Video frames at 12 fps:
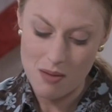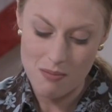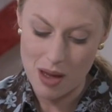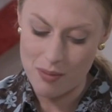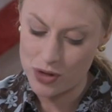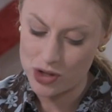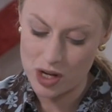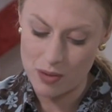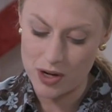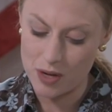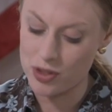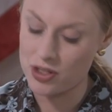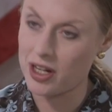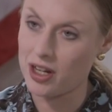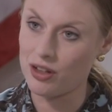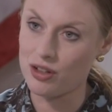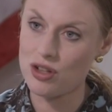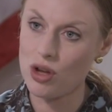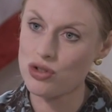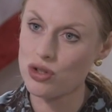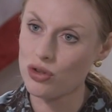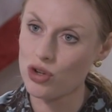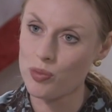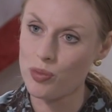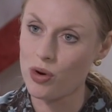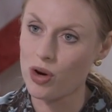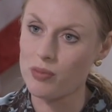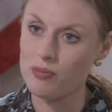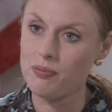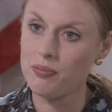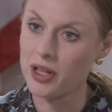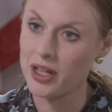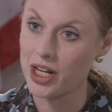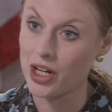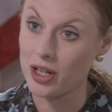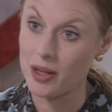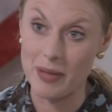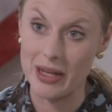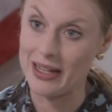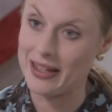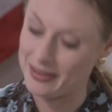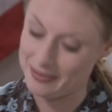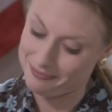membership in a particular social group, or political opinion?